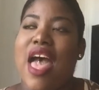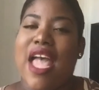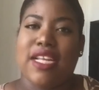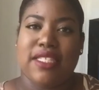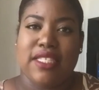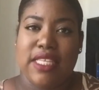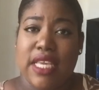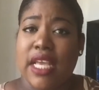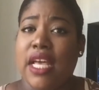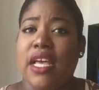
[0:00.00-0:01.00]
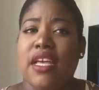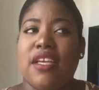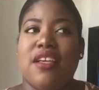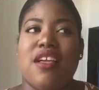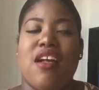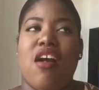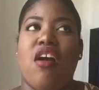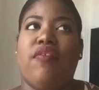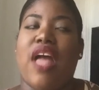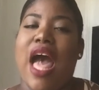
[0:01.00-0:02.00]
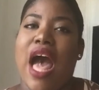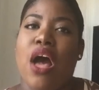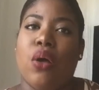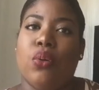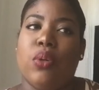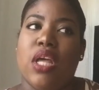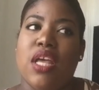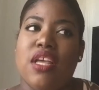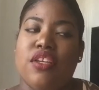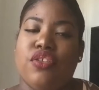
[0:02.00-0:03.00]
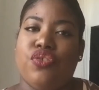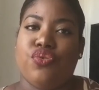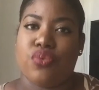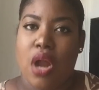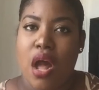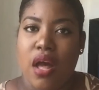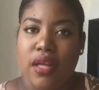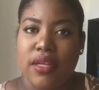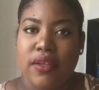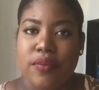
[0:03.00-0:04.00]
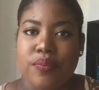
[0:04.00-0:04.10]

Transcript: idea of how strong